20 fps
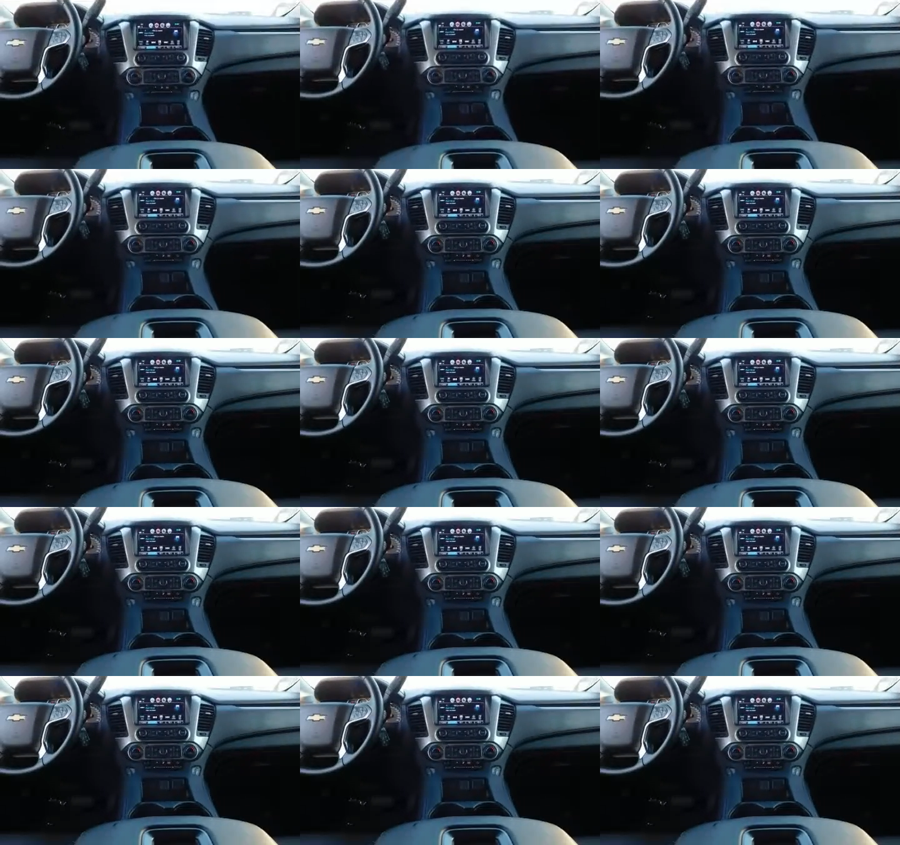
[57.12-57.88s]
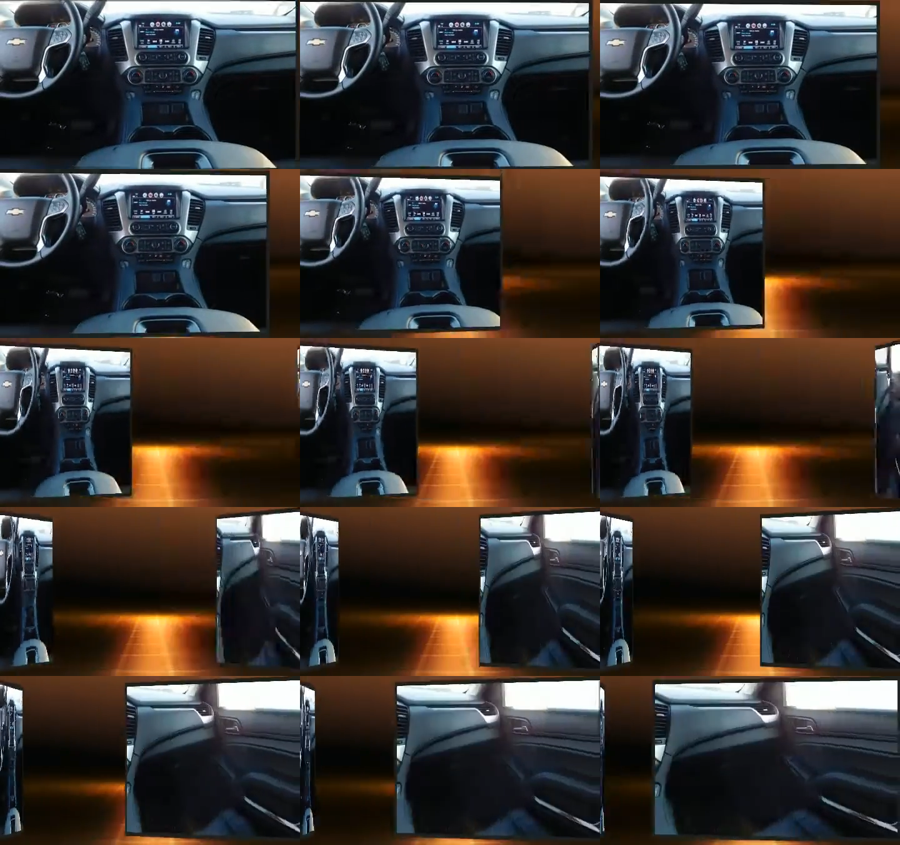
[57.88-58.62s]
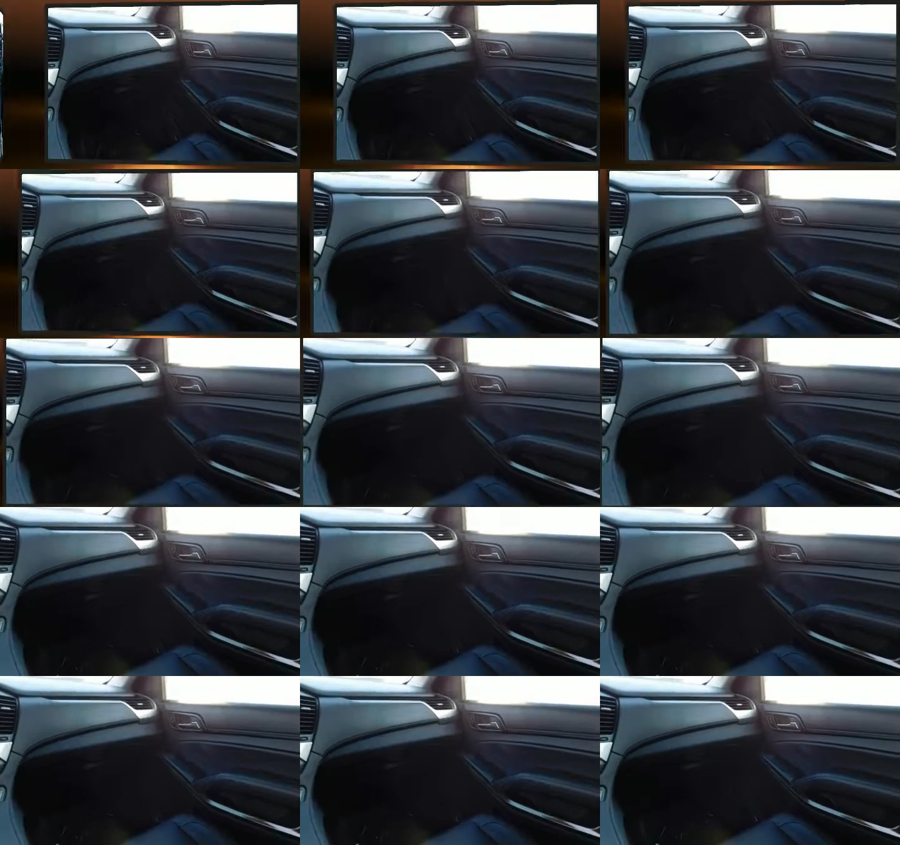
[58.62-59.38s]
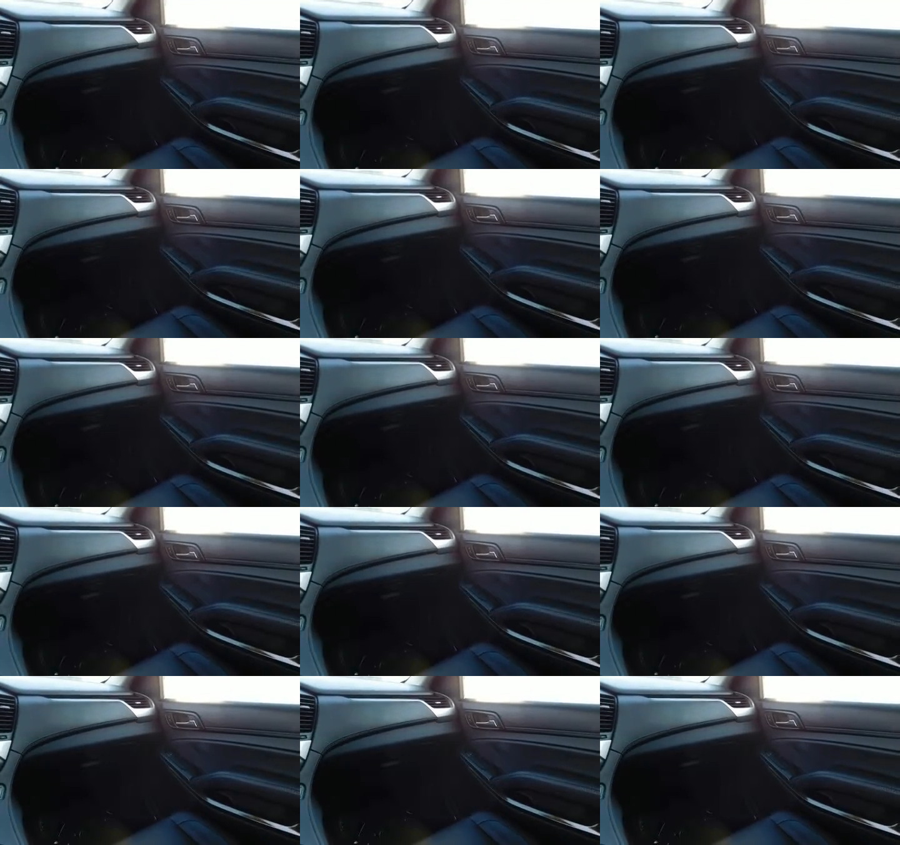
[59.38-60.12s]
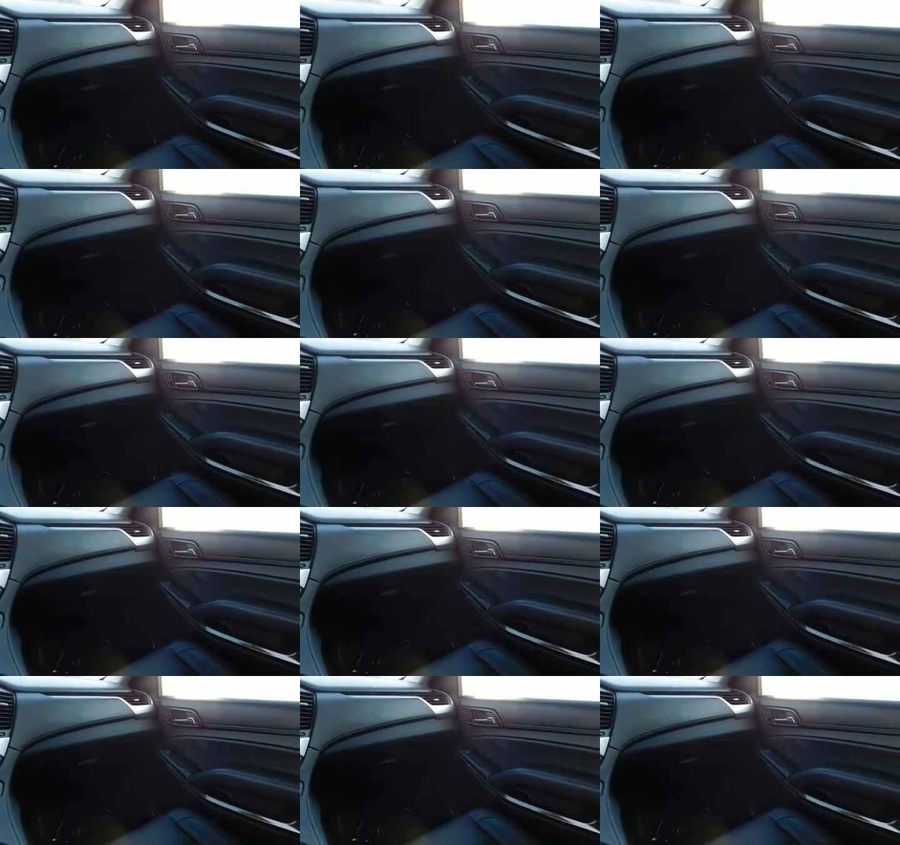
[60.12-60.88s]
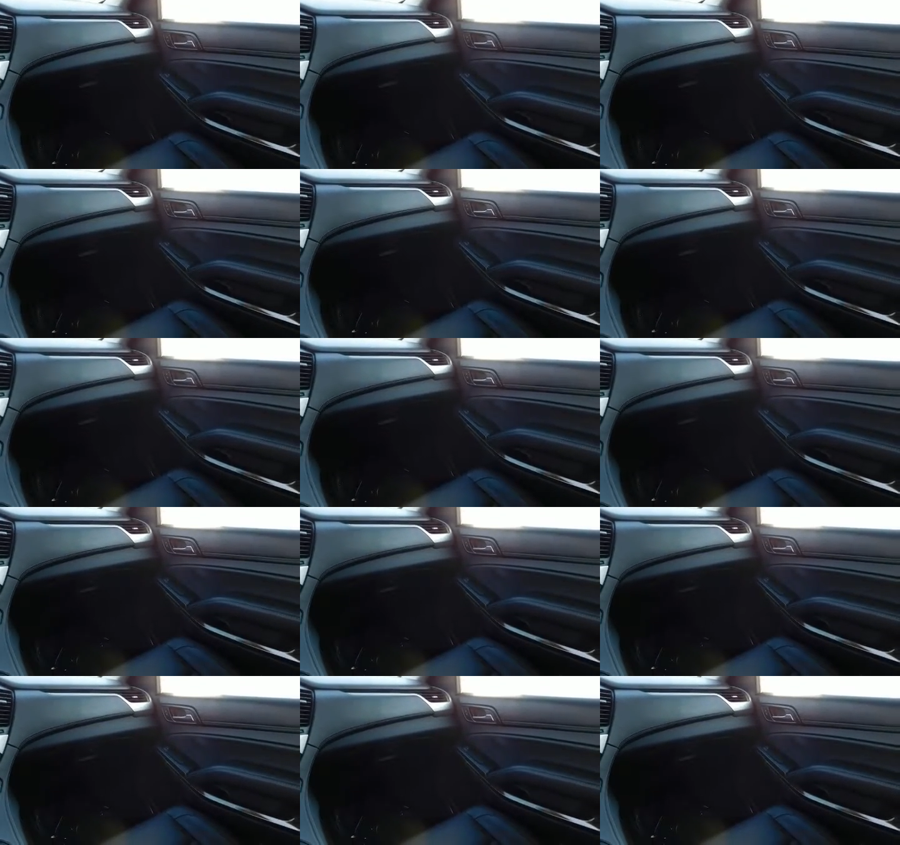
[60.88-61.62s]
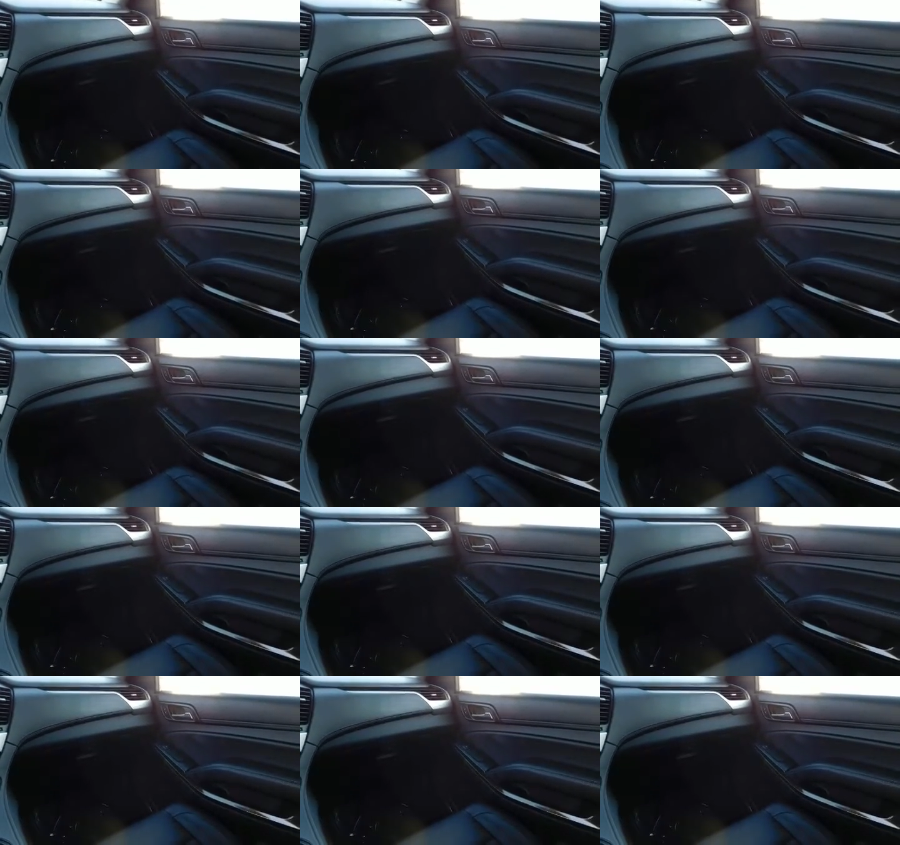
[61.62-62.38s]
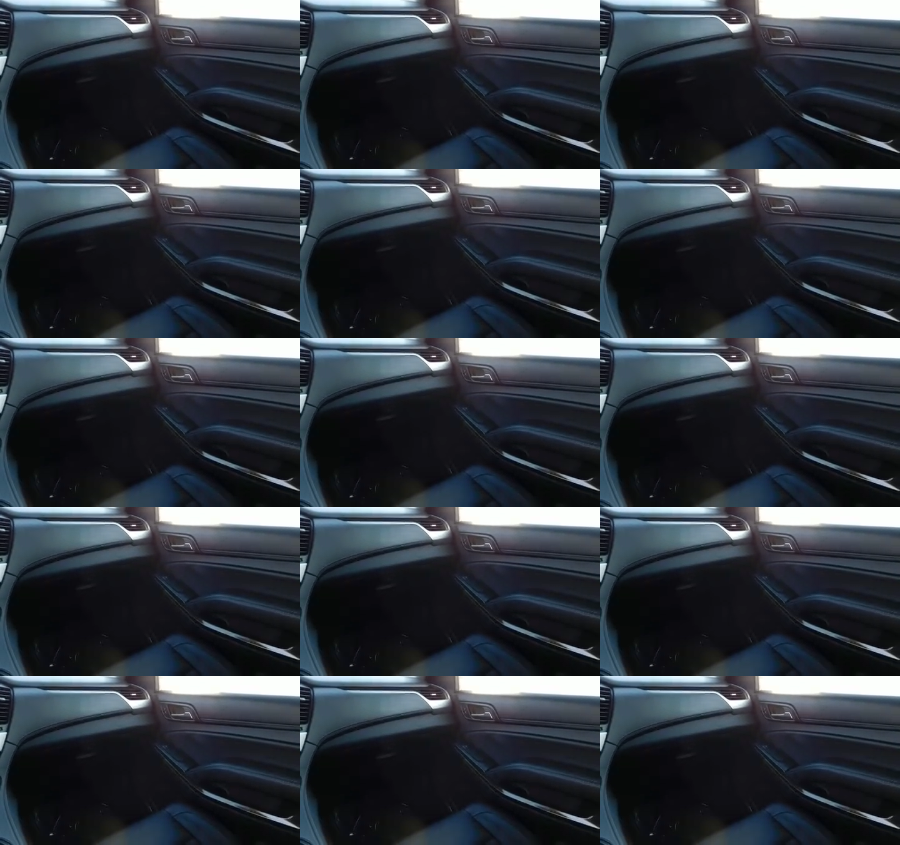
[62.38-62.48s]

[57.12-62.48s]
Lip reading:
[unreadable: no face in view]